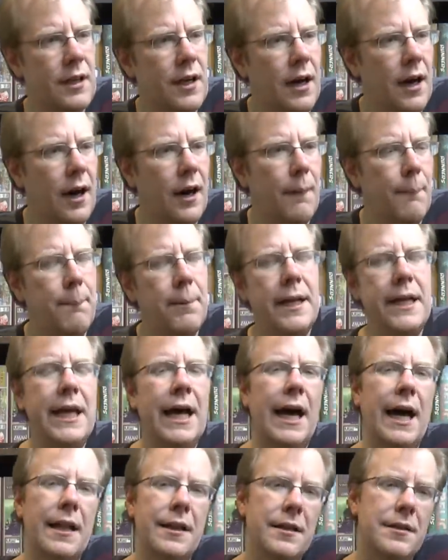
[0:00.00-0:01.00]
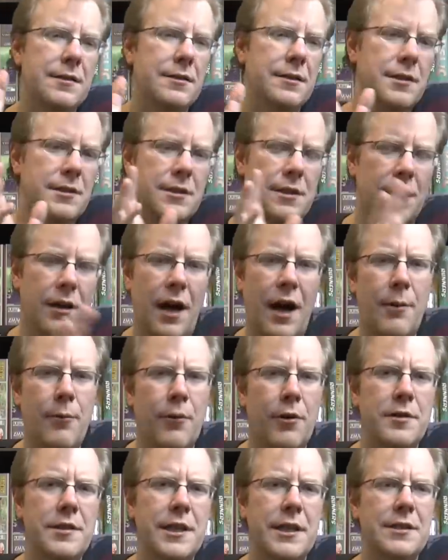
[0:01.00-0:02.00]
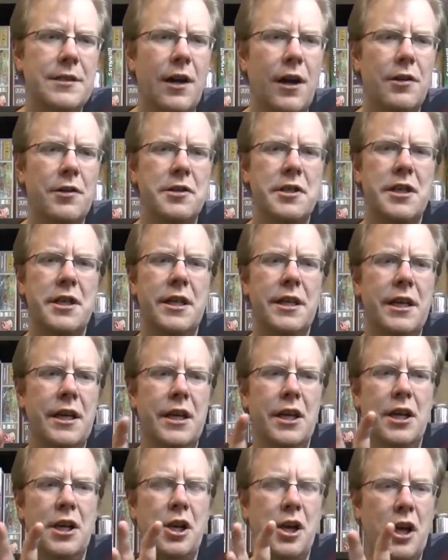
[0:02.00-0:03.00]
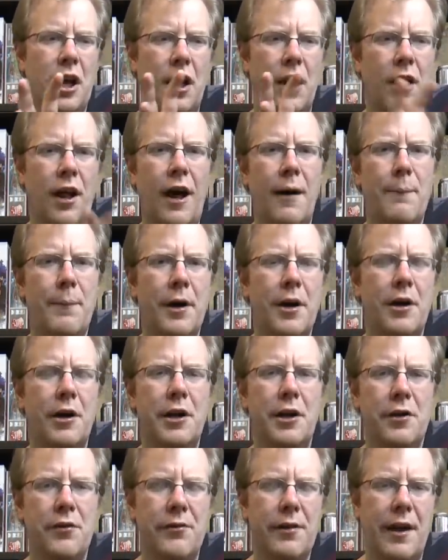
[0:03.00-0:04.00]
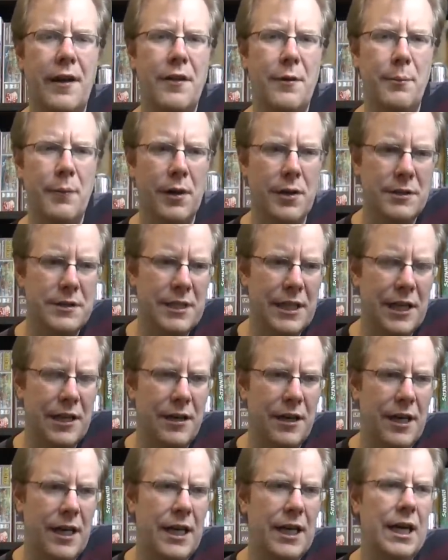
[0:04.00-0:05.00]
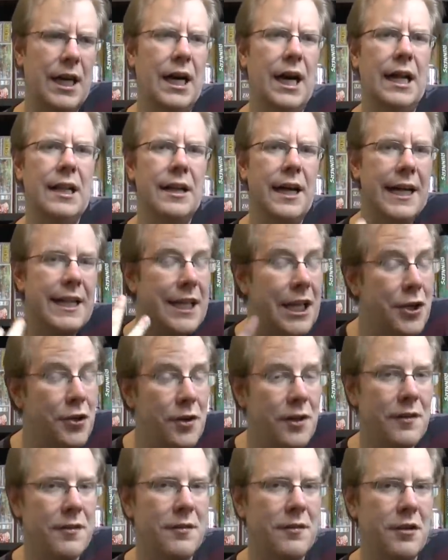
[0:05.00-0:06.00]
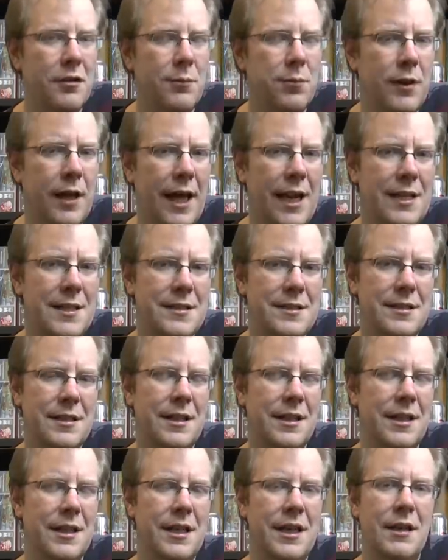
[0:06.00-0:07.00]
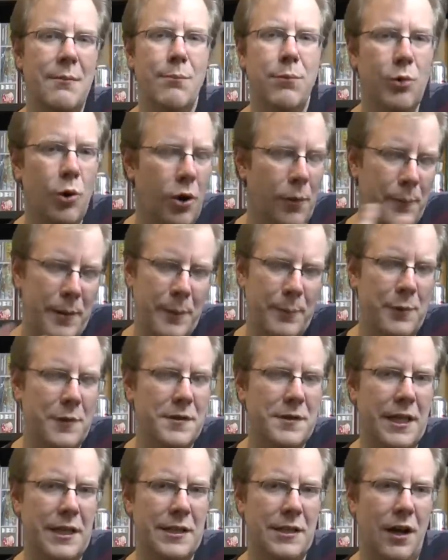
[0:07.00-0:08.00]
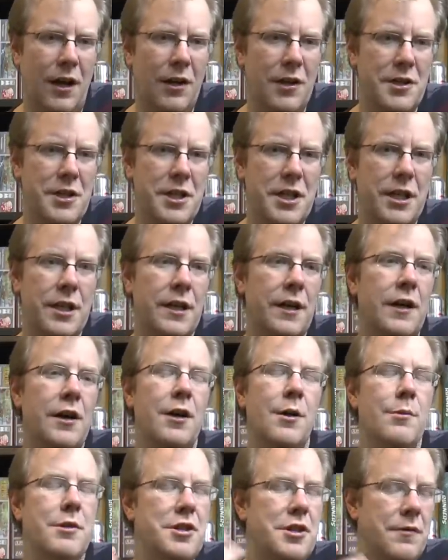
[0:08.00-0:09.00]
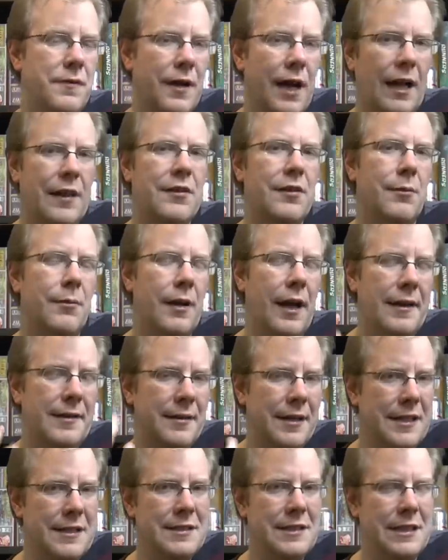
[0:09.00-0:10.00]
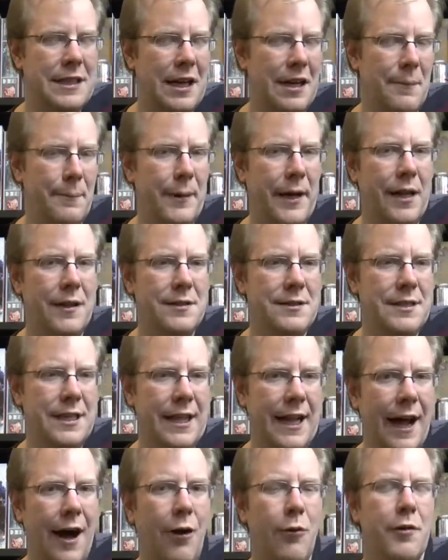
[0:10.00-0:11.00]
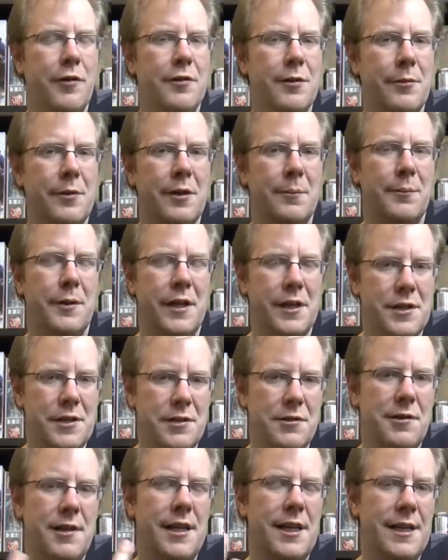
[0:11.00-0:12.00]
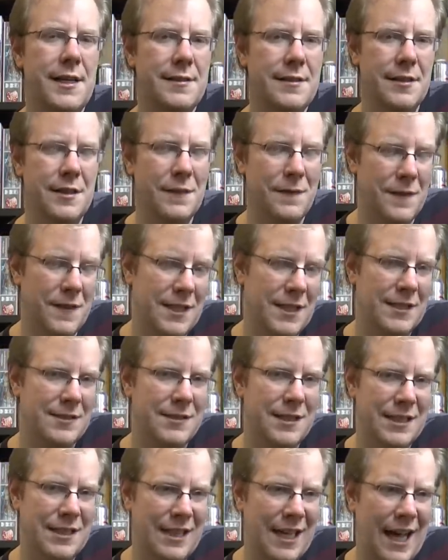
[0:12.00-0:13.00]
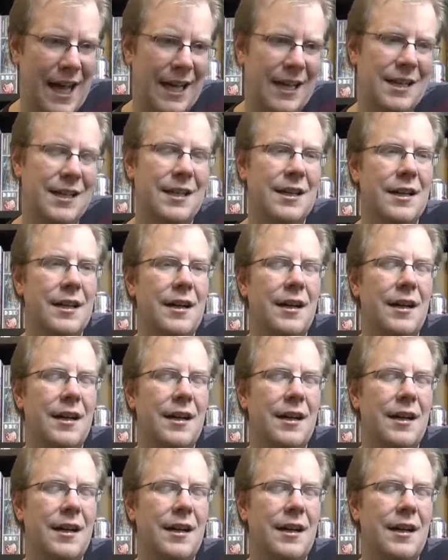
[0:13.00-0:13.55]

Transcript: But yeah, there's a lot more technology. You get a lot better use out of the military. I like that you can steal planets and blow up people's technology, but you've got some nice things to kind of balance that out with some of the peace treaties and different things like that.